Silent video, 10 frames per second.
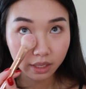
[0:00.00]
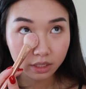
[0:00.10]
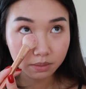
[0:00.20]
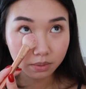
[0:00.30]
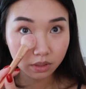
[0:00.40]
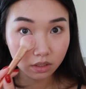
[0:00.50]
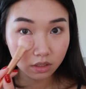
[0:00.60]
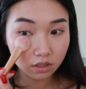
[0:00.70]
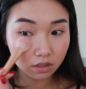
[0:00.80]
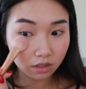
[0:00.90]
I like to put
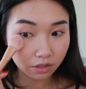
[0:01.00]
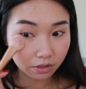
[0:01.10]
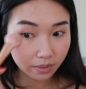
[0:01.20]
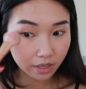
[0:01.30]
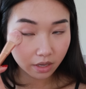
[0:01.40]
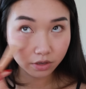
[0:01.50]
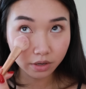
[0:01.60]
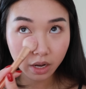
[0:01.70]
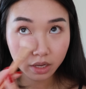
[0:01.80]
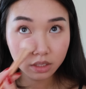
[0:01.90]
this under my under
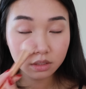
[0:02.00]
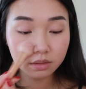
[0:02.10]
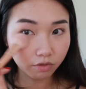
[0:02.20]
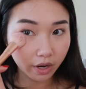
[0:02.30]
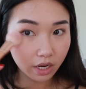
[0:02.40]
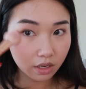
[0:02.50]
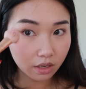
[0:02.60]
eyes, right